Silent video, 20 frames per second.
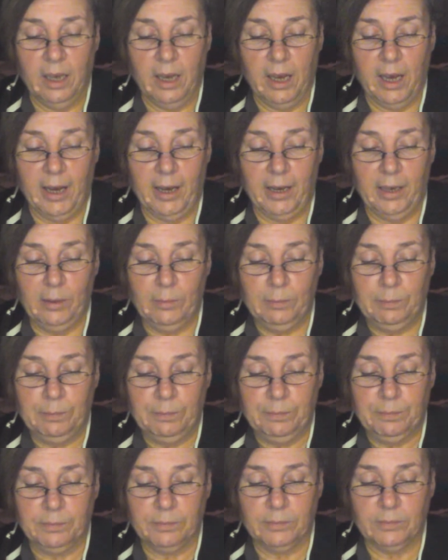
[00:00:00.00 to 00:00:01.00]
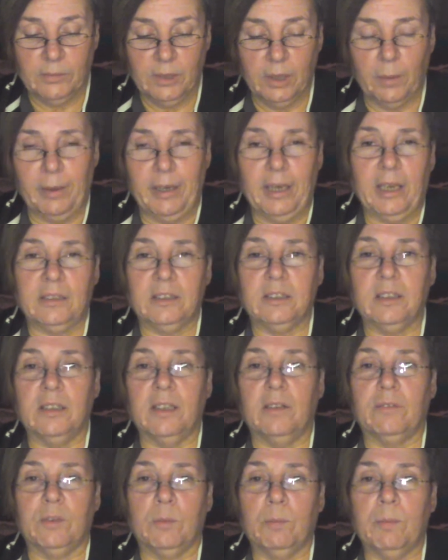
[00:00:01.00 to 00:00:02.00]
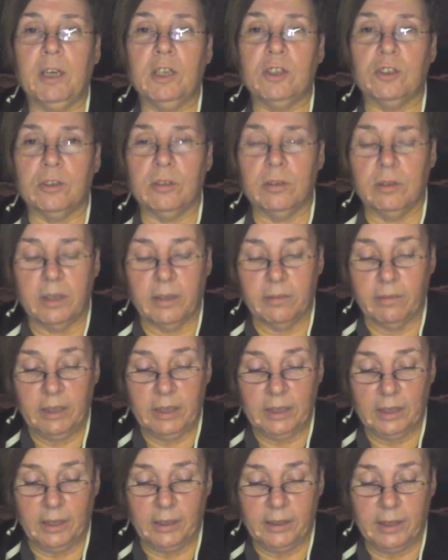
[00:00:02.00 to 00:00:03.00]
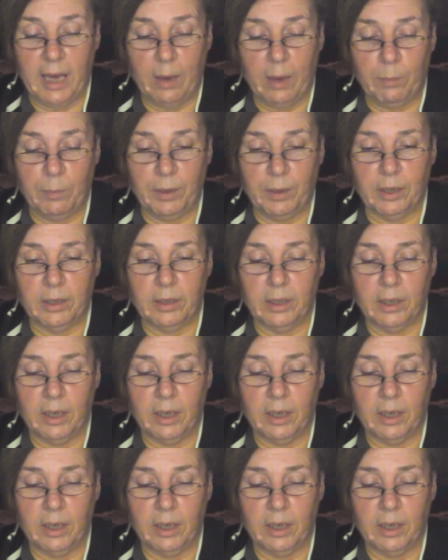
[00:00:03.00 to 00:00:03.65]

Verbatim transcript: I mean, I still have to measure and everything like that, but,